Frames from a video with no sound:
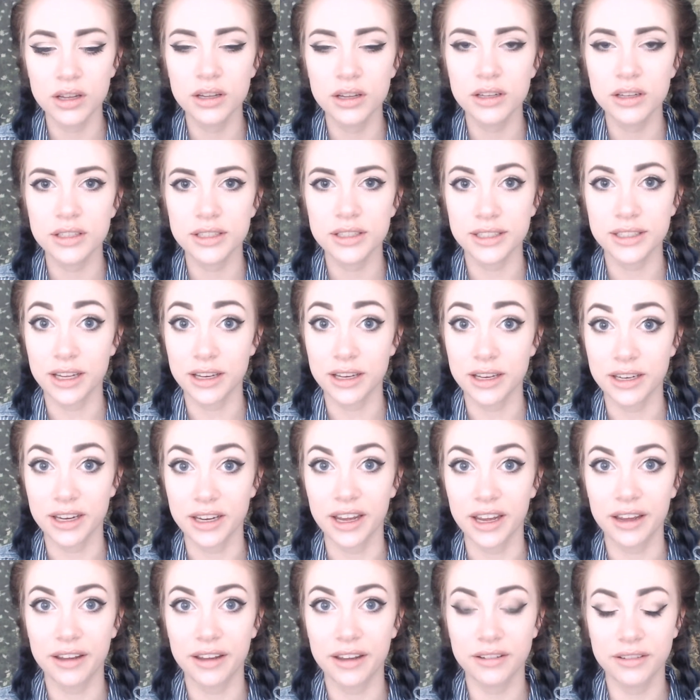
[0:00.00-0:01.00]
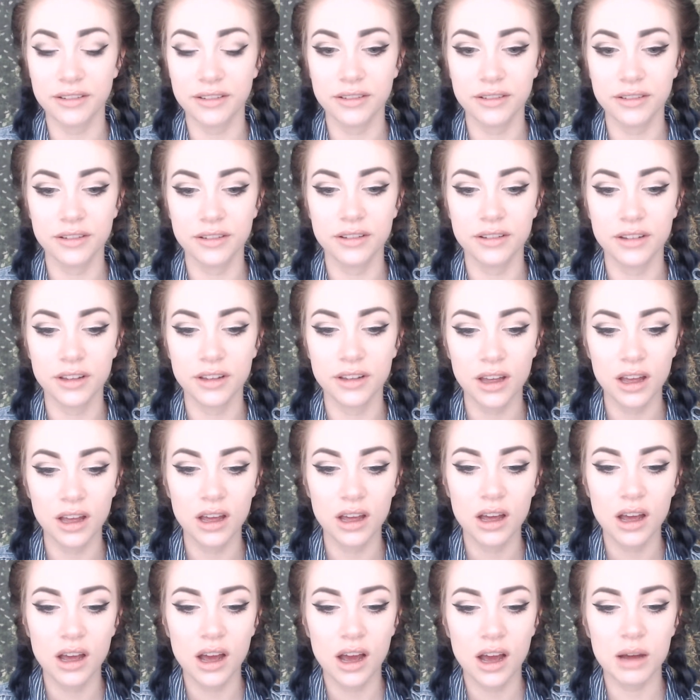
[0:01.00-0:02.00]
Sunday.
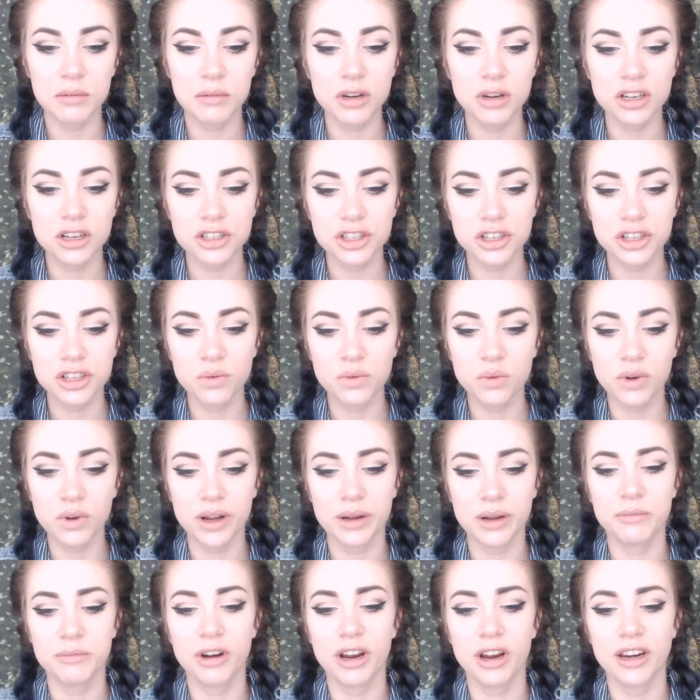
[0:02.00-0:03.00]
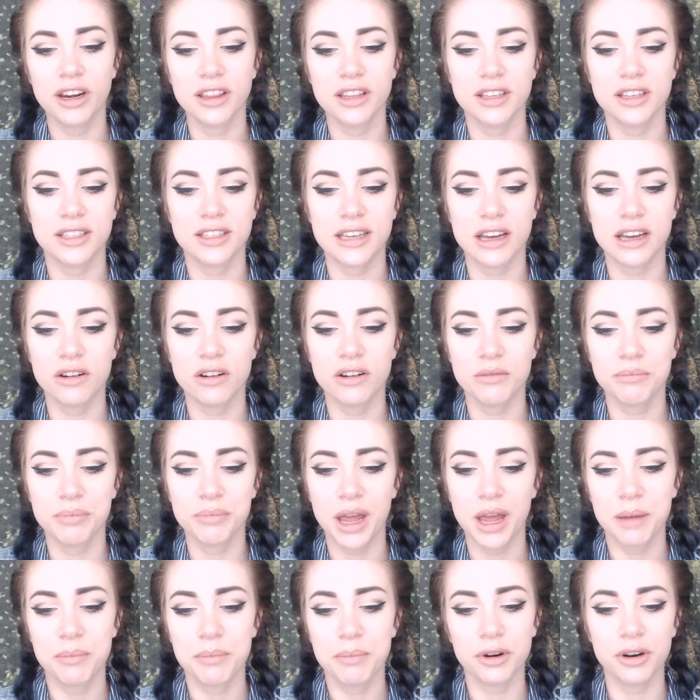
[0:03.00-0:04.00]
I'm not sure why I'm writing this down on
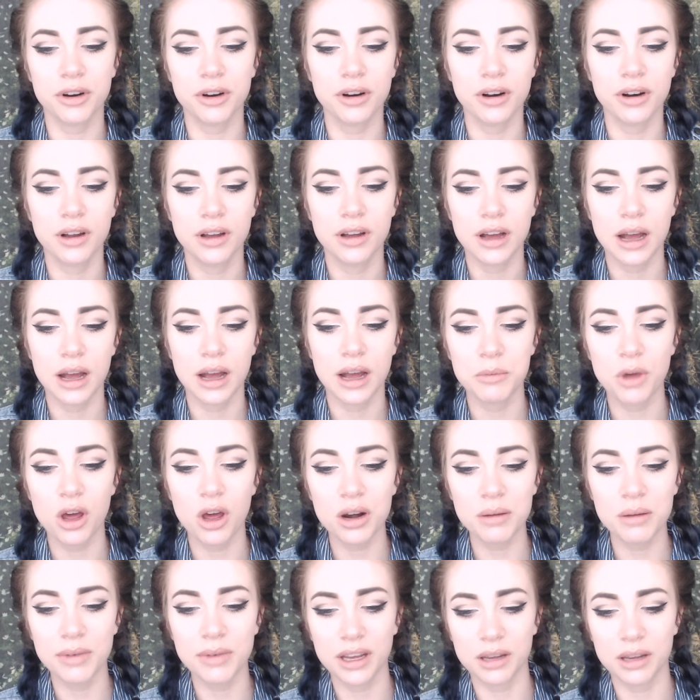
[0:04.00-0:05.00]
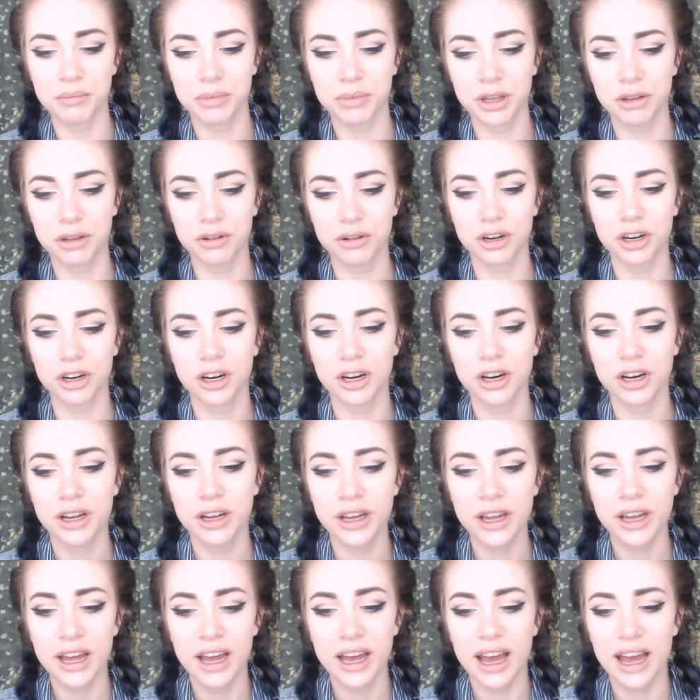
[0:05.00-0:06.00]
paper. I'm not on my computer.
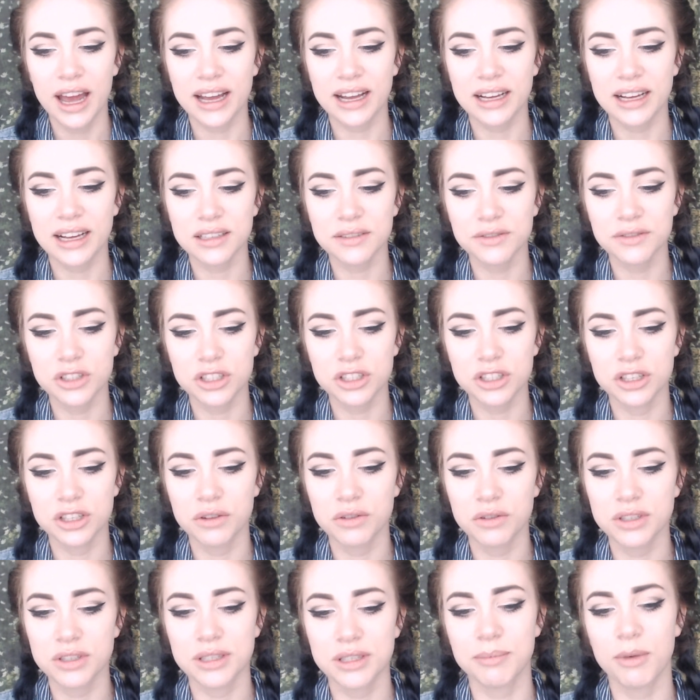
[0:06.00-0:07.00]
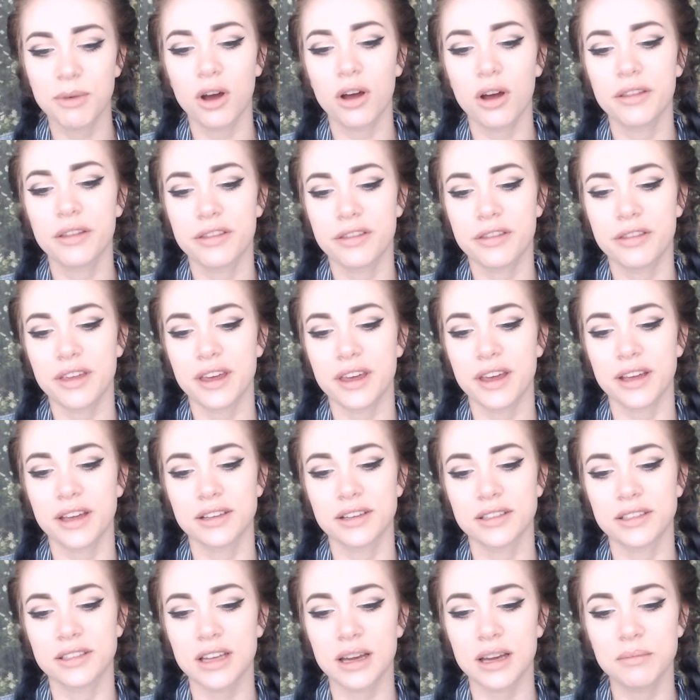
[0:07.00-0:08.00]
I guess I've just noticed some odd
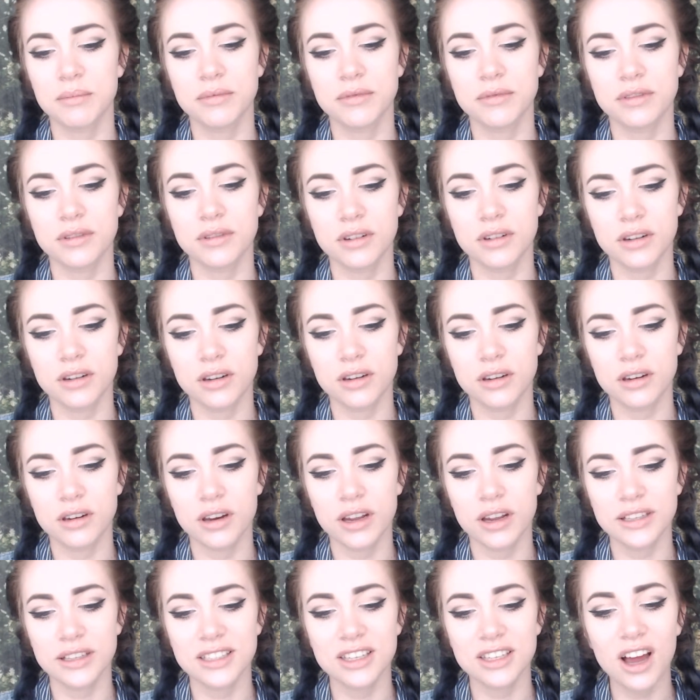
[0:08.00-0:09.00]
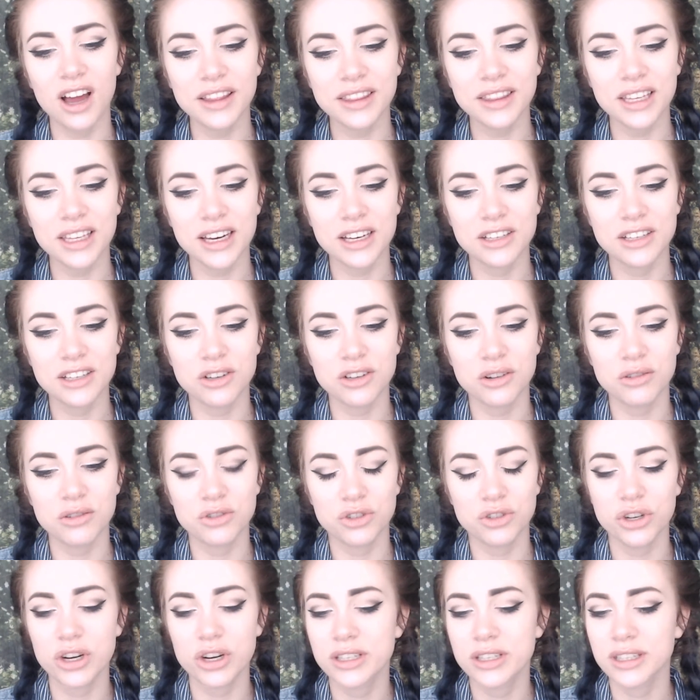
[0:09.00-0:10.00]
things. It's not that I don't
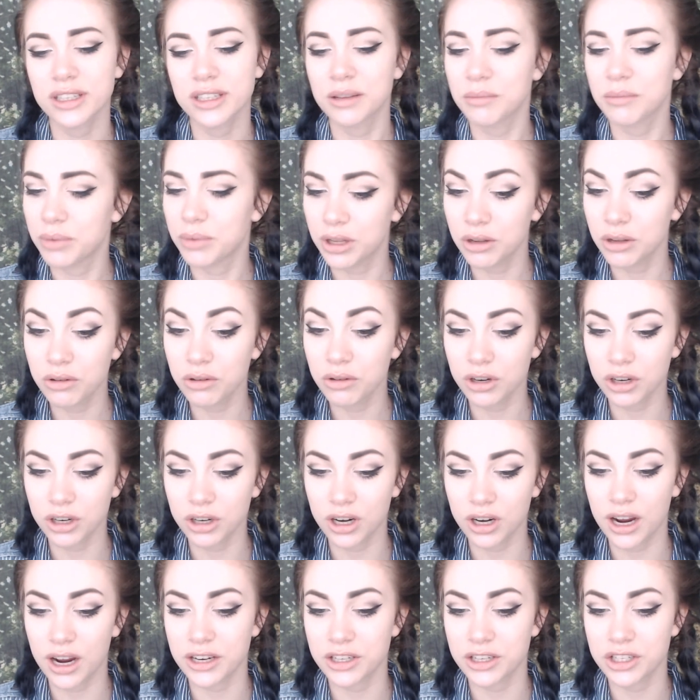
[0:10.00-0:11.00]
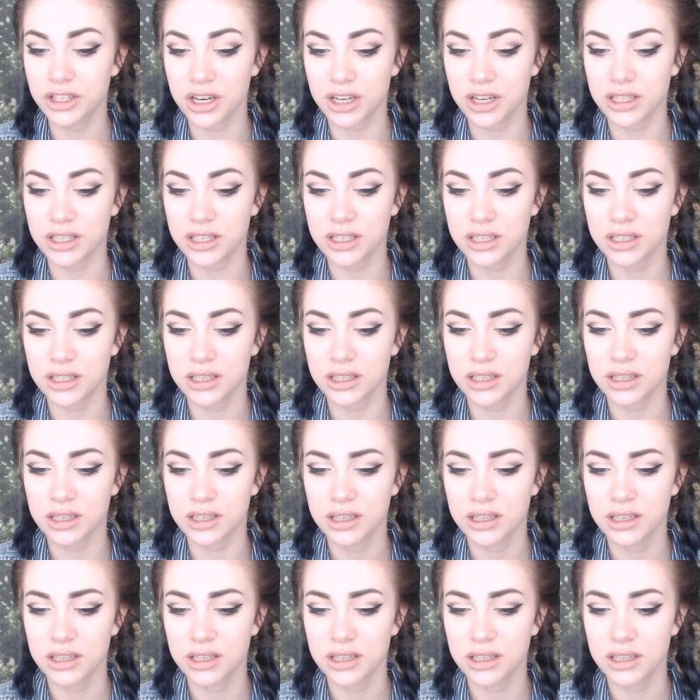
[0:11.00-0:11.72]
trust the computer, I just